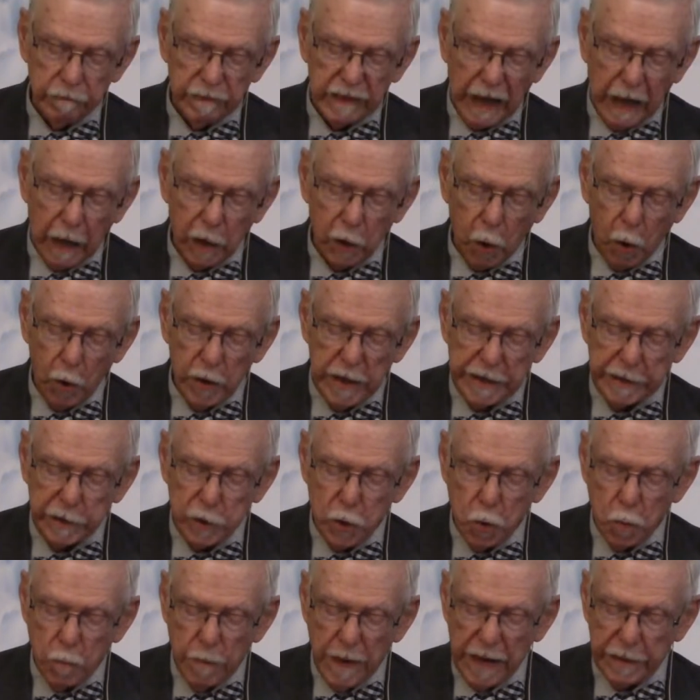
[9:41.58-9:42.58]
Learning
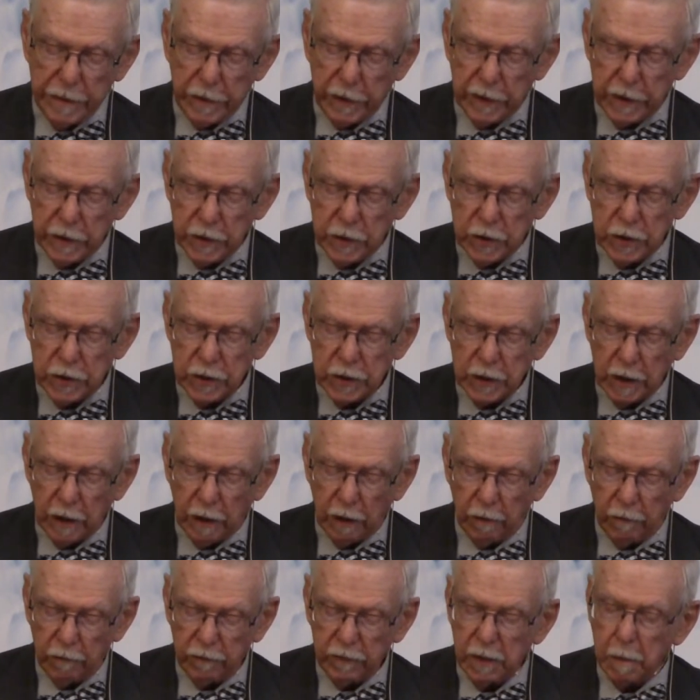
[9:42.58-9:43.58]
new methods
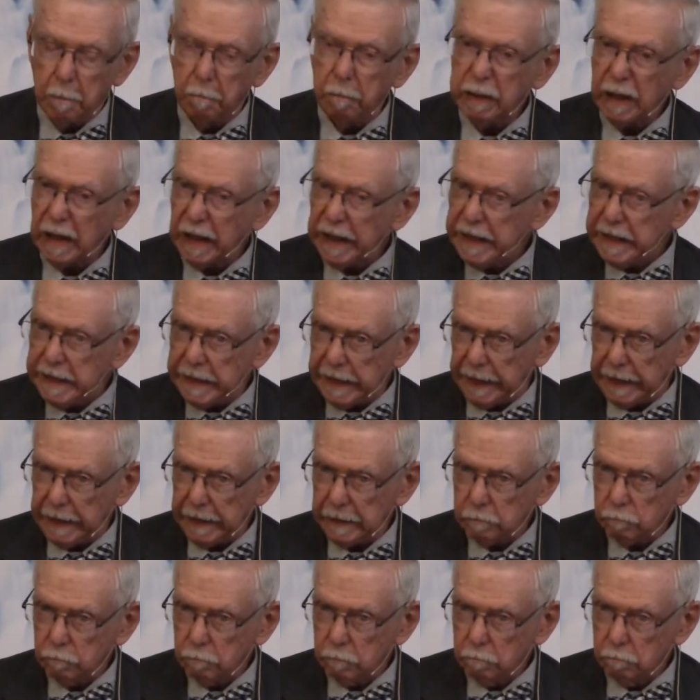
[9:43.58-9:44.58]
of
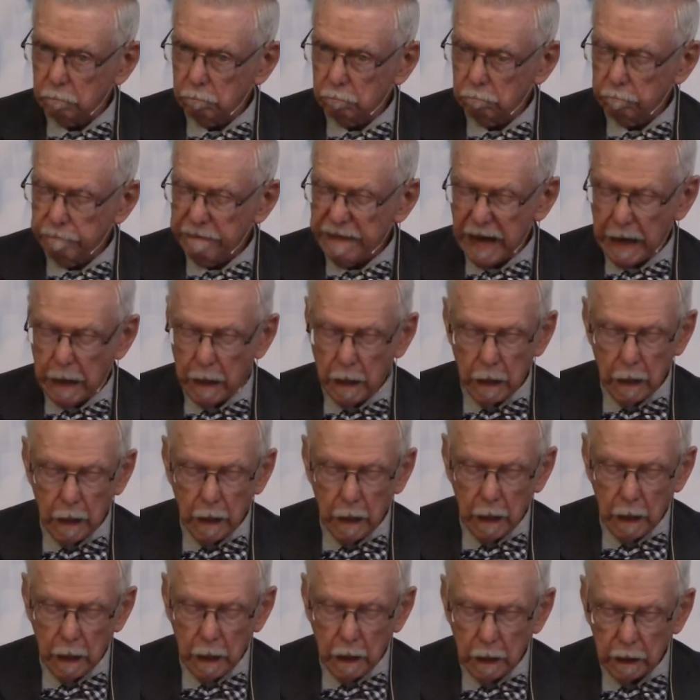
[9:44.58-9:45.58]
complaining
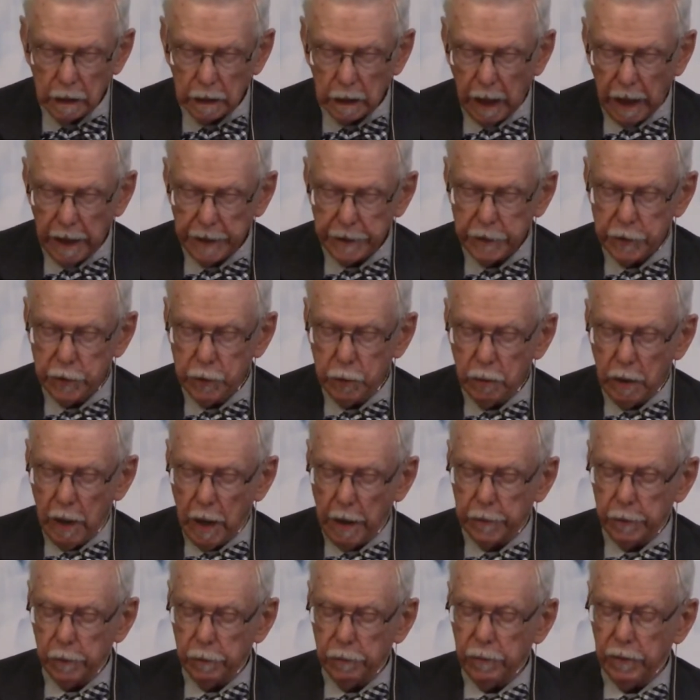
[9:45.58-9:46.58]
got you
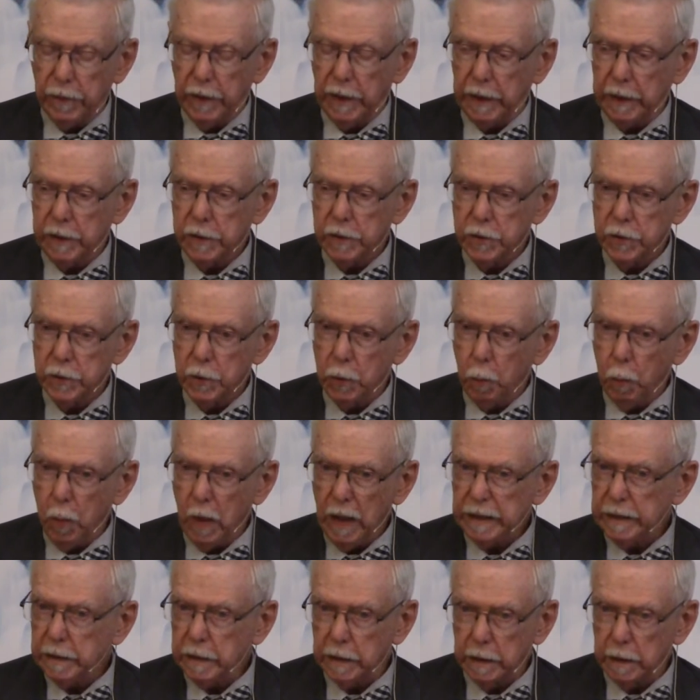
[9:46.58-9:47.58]
other things you
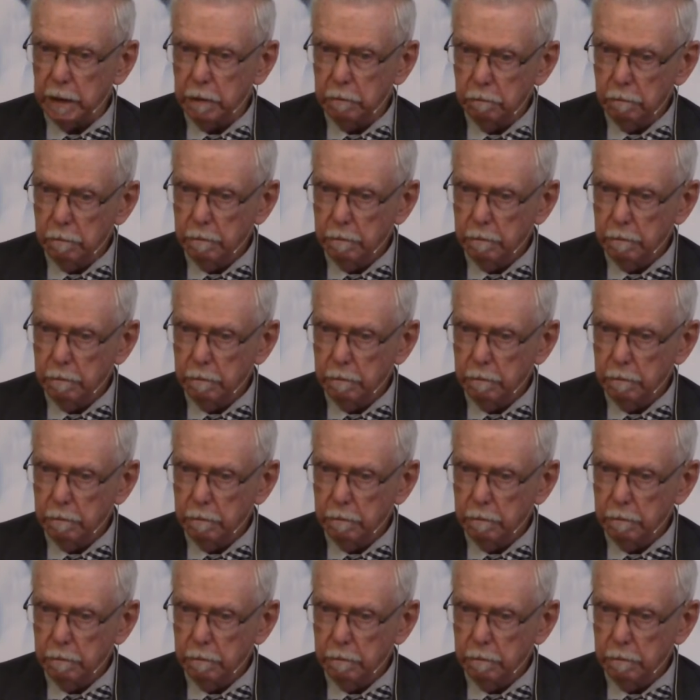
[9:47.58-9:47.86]
wanted.